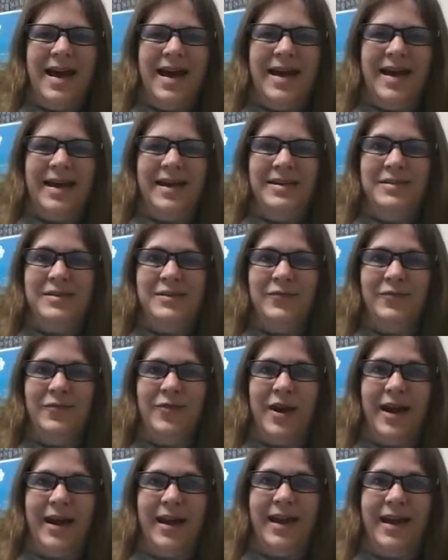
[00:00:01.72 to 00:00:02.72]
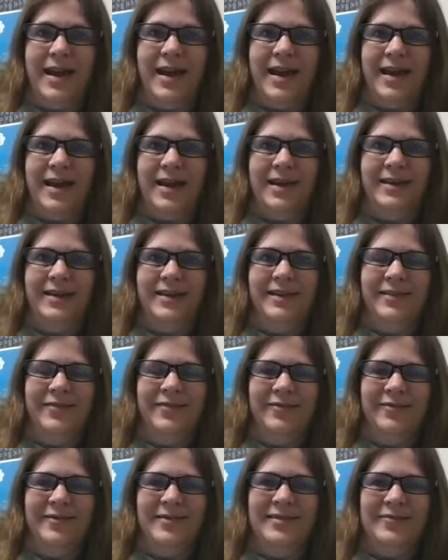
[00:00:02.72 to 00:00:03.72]
Hi, it's Friday.
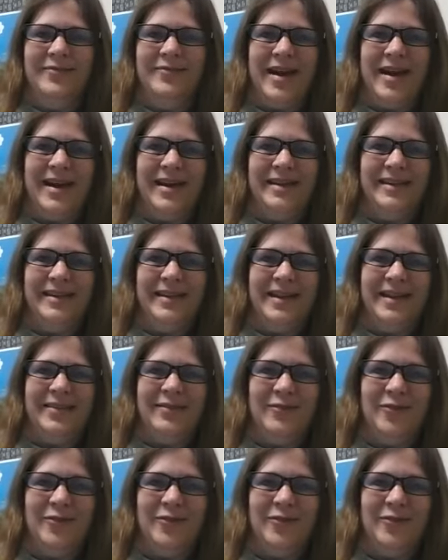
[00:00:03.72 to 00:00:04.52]
Finally,